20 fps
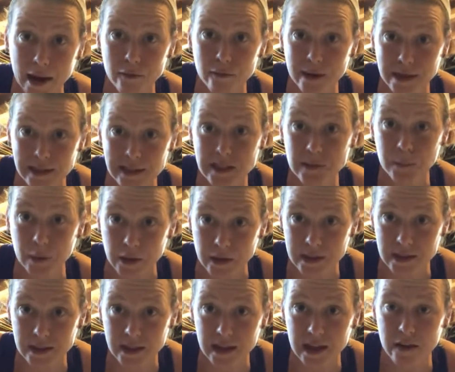wrists
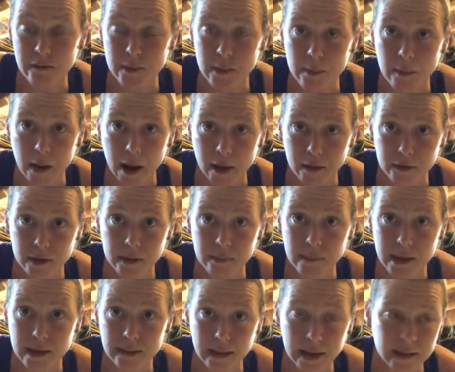personally have been
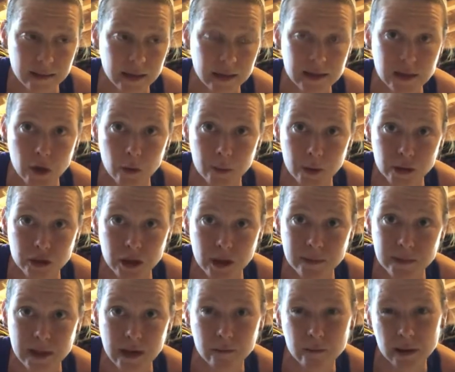bothering me lately, so
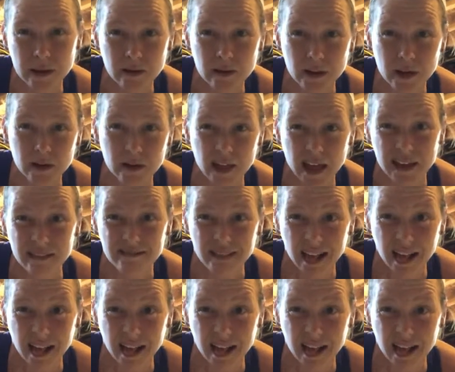push-ups have been a little like,